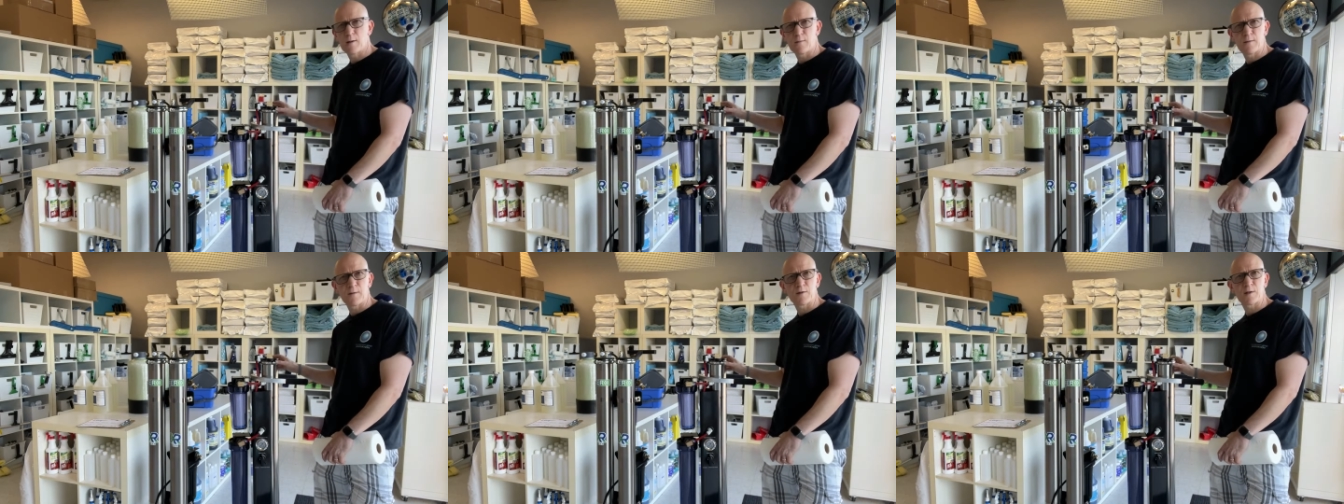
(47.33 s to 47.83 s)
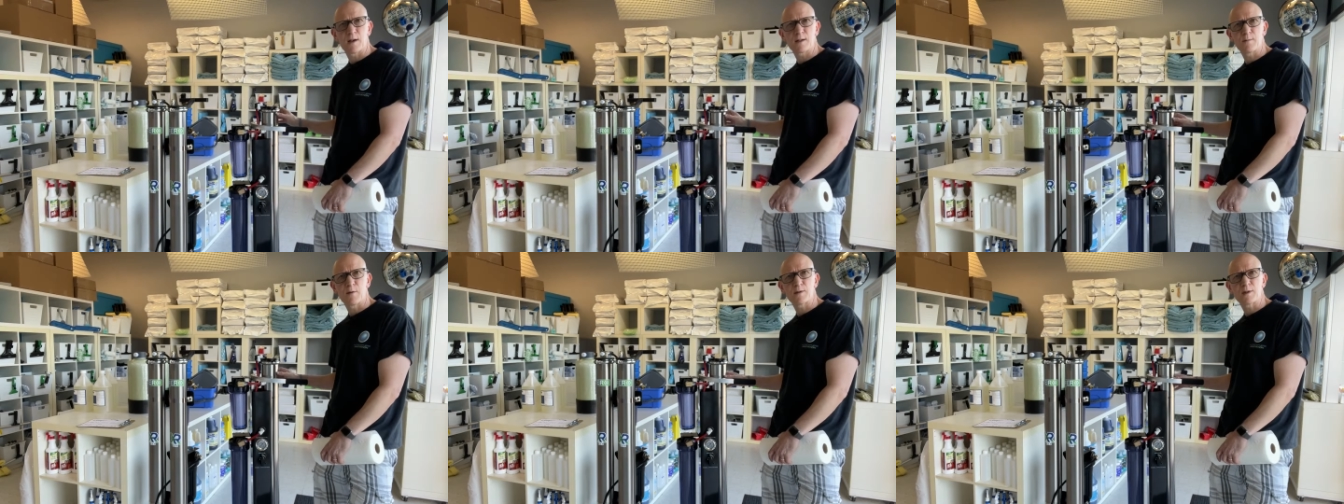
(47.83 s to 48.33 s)
a reverse
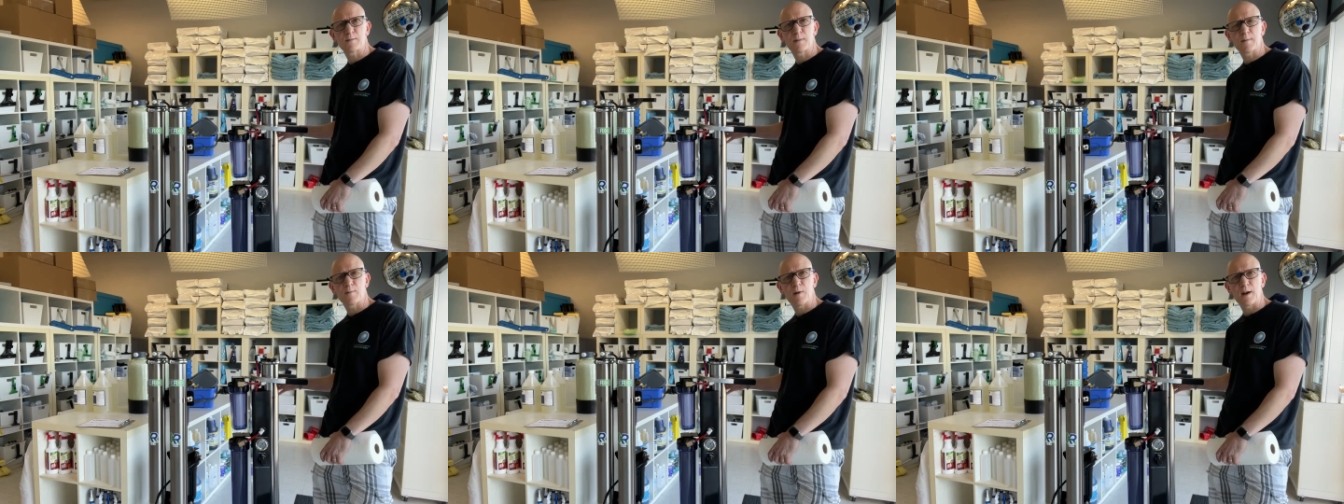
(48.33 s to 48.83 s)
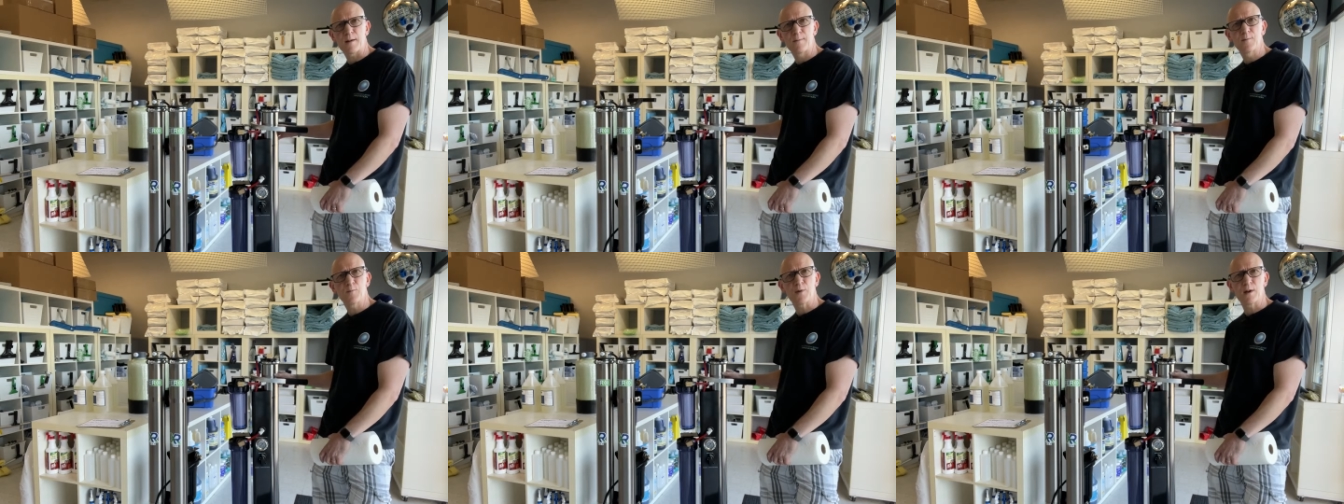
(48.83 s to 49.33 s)
osmosis membrane,
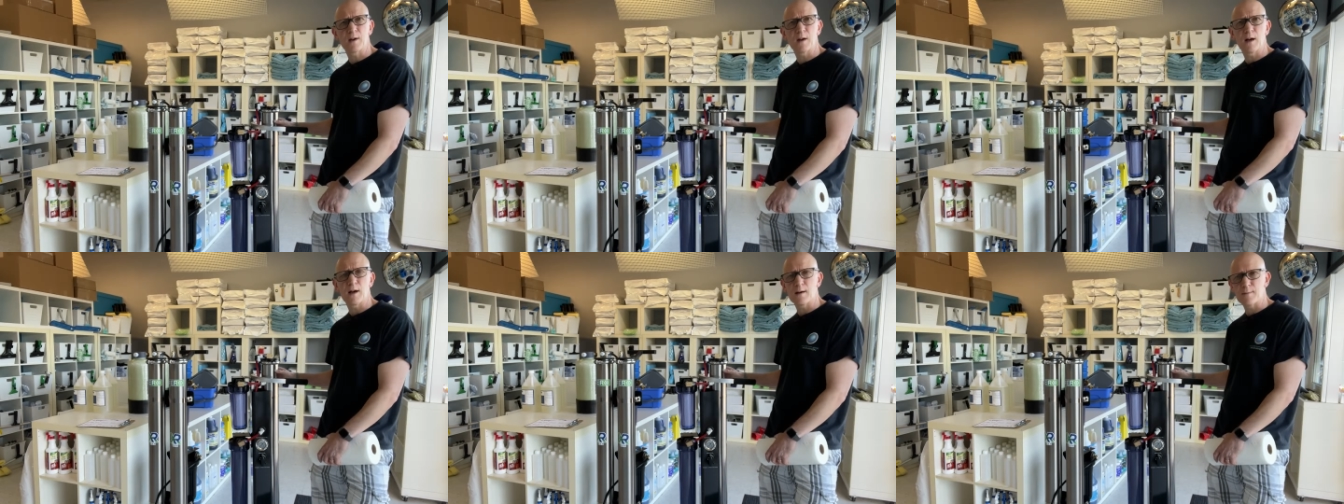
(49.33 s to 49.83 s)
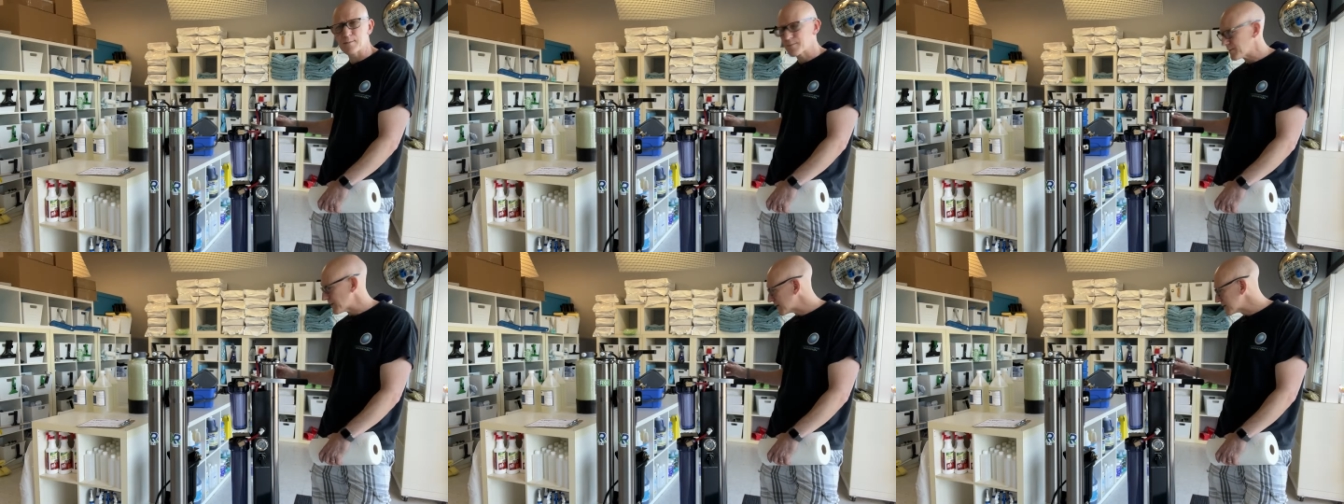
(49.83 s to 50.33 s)
pre, uh,
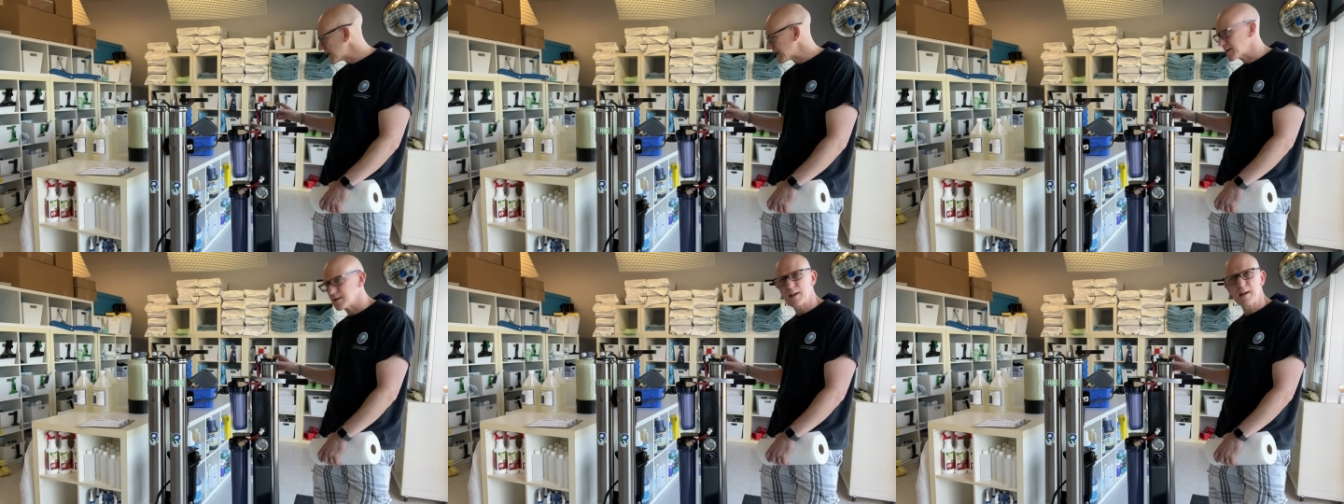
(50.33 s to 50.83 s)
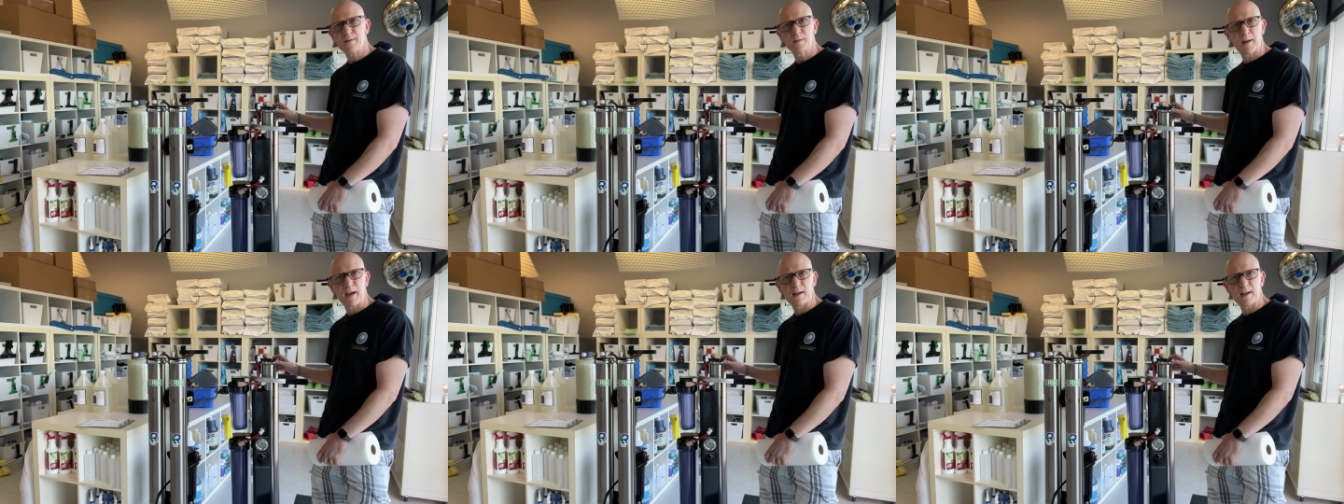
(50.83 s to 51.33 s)
take the
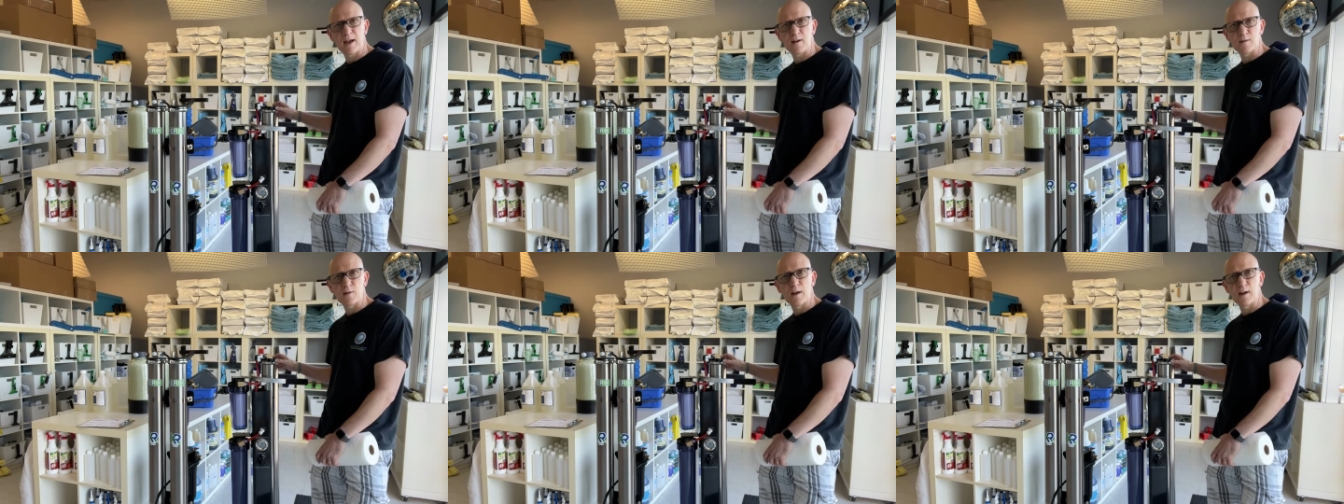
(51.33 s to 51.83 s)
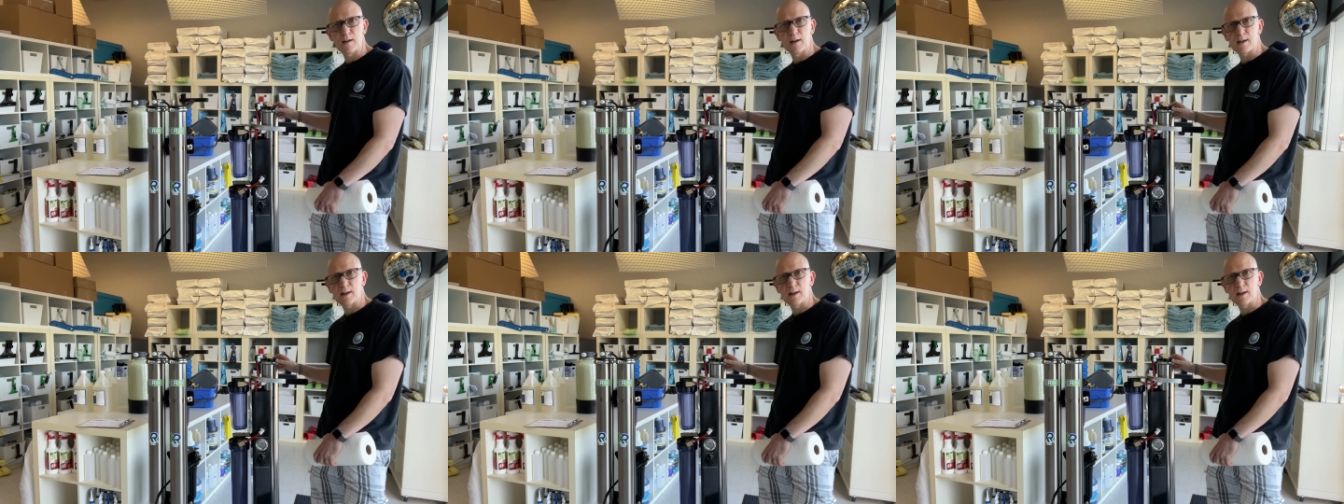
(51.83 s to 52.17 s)
lifespan down a